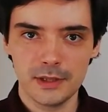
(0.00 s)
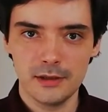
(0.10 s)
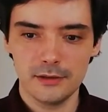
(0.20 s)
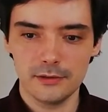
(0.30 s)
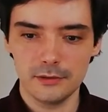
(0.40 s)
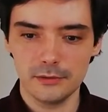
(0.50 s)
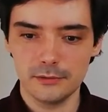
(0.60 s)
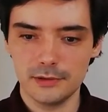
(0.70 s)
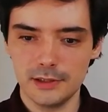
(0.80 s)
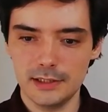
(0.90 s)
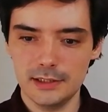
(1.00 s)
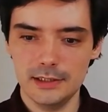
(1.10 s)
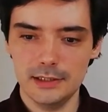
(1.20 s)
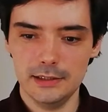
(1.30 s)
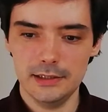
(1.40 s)
So
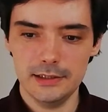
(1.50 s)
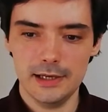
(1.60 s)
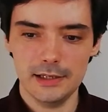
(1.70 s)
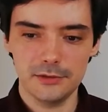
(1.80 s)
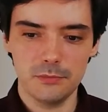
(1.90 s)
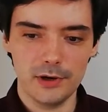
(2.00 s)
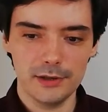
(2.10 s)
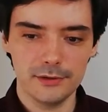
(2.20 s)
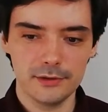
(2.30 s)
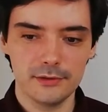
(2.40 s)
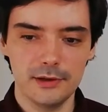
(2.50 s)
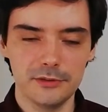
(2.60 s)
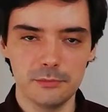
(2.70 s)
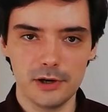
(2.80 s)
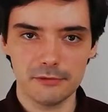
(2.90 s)
he ate bread
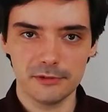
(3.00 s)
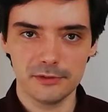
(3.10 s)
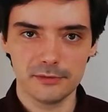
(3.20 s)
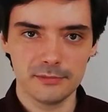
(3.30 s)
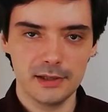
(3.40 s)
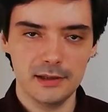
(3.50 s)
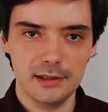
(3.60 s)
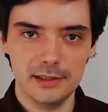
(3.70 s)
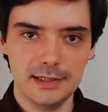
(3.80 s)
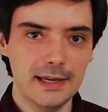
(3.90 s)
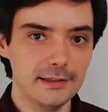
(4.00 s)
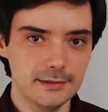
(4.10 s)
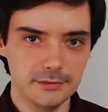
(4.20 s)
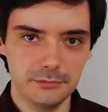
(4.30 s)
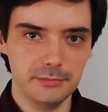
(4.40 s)
at breakfast. He
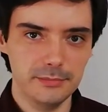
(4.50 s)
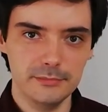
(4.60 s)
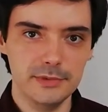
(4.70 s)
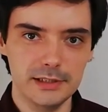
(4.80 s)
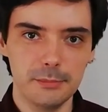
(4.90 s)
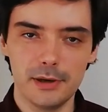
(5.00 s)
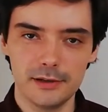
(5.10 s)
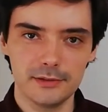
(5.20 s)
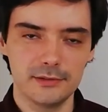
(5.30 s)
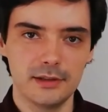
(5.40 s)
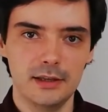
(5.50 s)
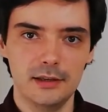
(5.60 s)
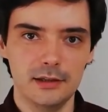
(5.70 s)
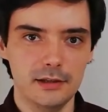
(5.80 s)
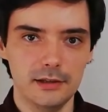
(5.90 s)
ate in the past,
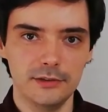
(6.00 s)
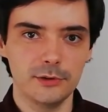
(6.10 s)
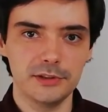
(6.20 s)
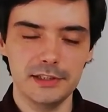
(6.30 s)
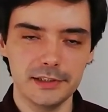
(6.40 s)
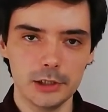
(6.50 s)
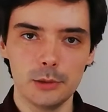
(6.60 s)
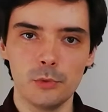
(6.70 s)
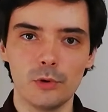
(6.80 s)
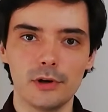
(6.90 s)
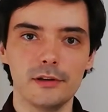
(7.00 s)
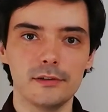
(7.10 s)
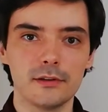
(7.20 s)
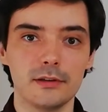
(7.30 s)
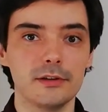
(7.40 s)
he's not eating anymore, and
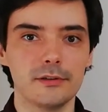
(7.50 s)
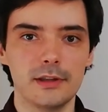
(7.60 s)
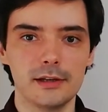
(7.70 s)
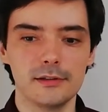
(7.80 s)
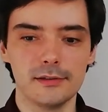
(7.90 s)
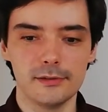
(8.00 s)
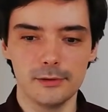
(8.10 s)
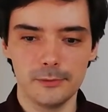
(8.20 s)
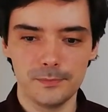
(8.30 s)
it's clear that it is so.